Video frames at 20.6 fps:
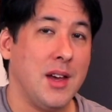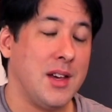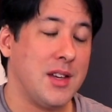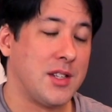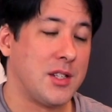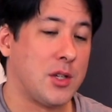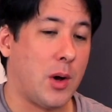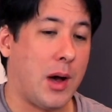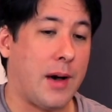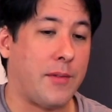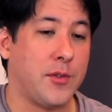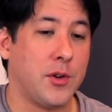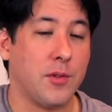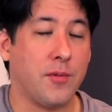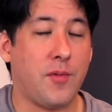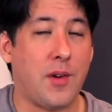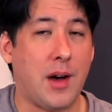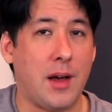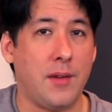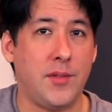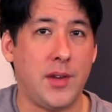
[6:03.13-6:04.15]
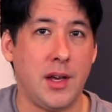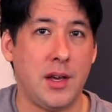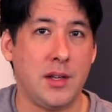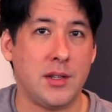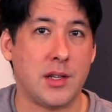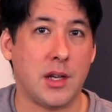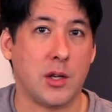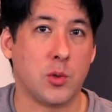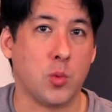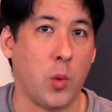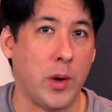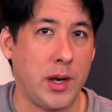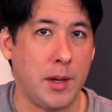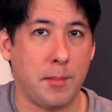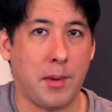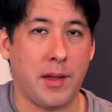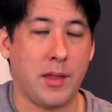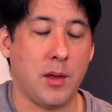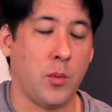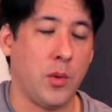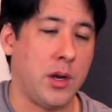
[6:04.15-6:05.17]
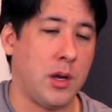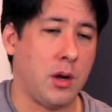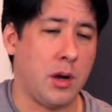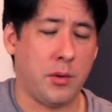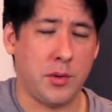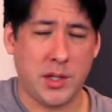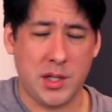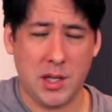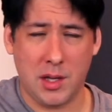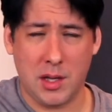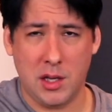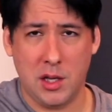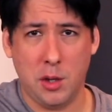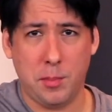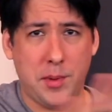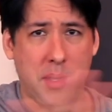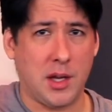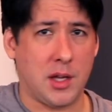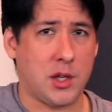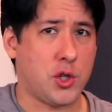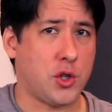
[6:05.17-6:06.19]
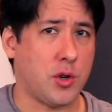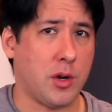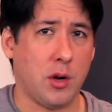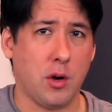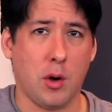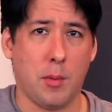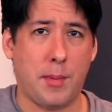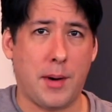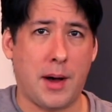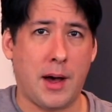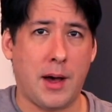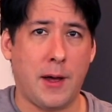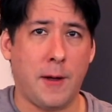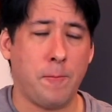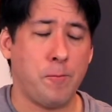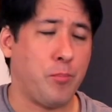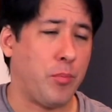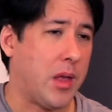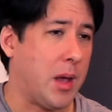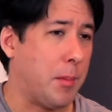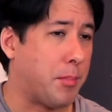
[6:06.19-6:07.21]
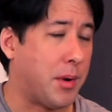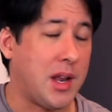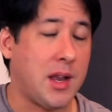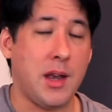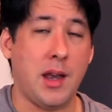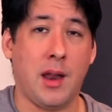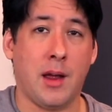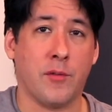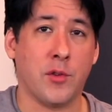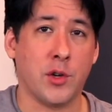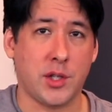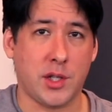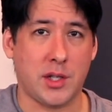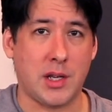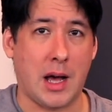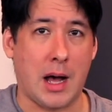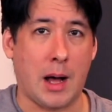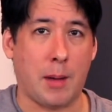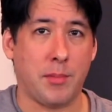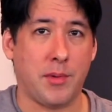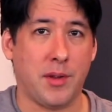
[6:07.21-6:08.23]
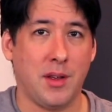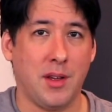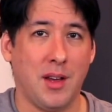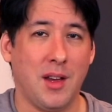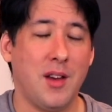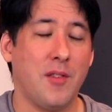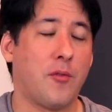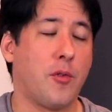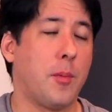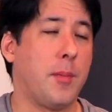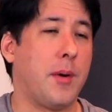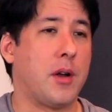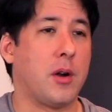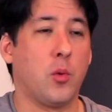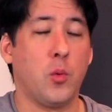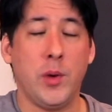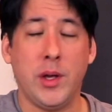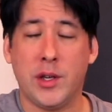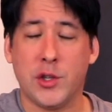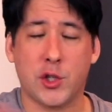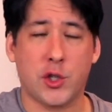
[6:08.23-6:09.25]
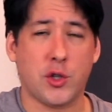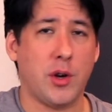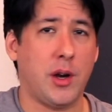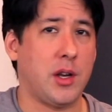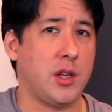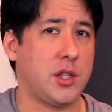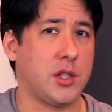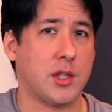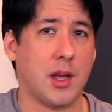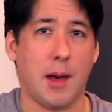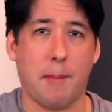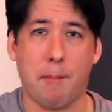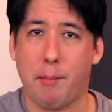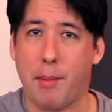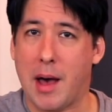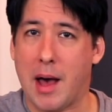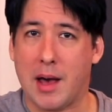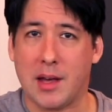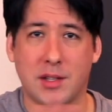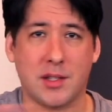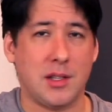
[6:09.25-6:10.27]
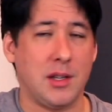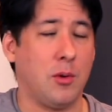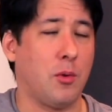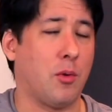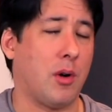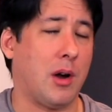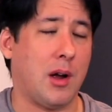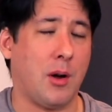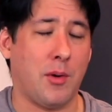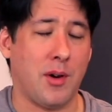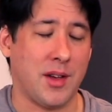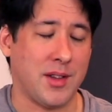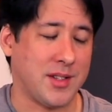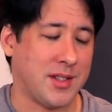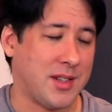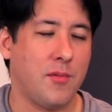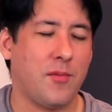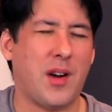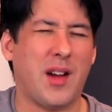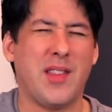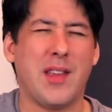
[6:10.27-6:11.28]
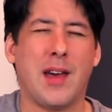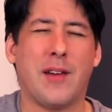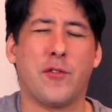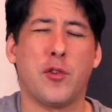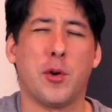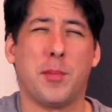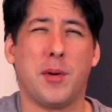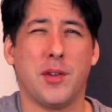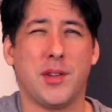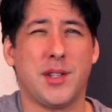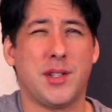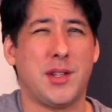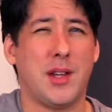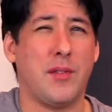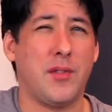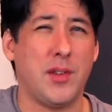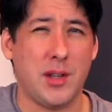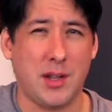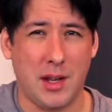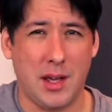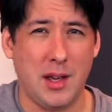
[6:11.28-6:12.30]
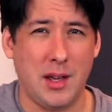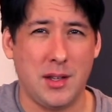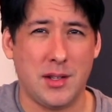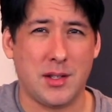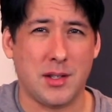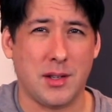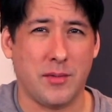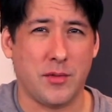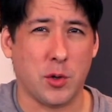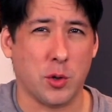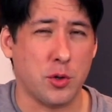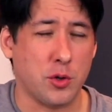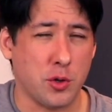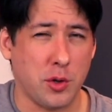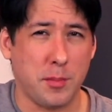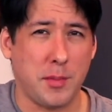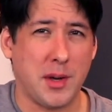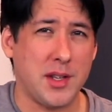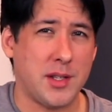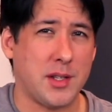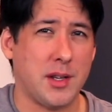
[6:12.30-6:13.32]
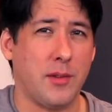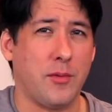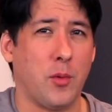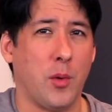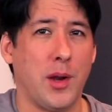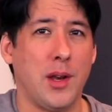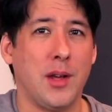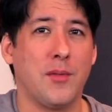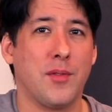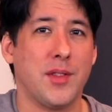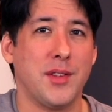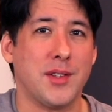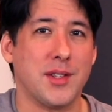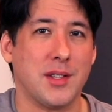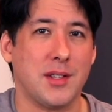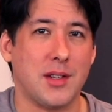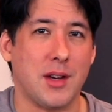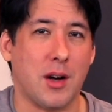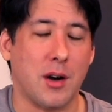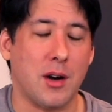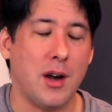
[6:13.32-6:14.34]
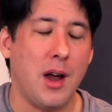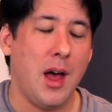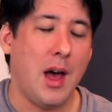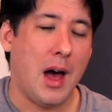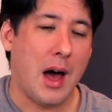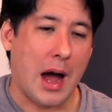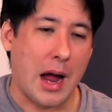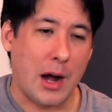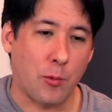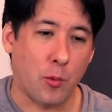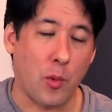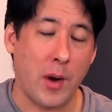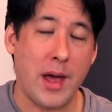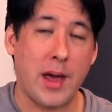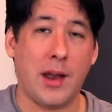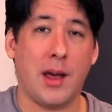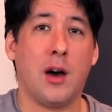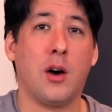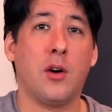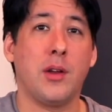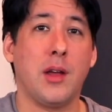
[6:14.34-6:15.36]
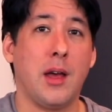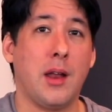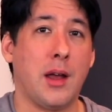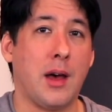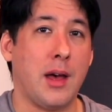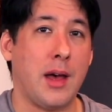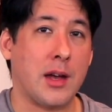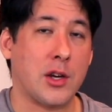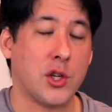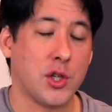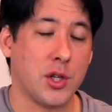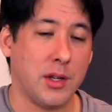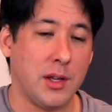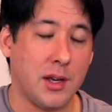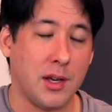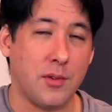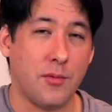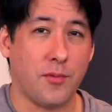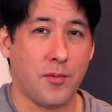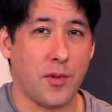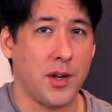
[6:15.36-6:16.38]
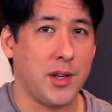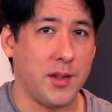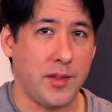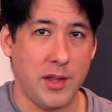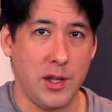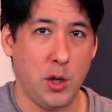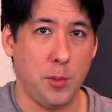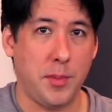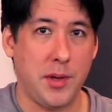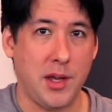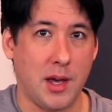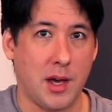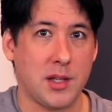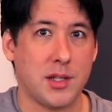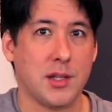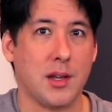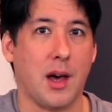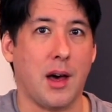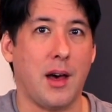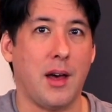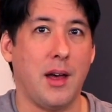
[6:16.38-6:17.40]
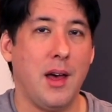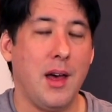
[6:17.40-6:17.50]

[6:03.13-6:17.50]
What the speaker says: So after 5 days, I was waiting by the window. I would see the UPS truck go by, but it never stopped. For about a week straight, it just kept passing where I was. Finally, after about 7 days of torturing myself waiting for this guitar, I ran out and I actually confronted the UPS guy.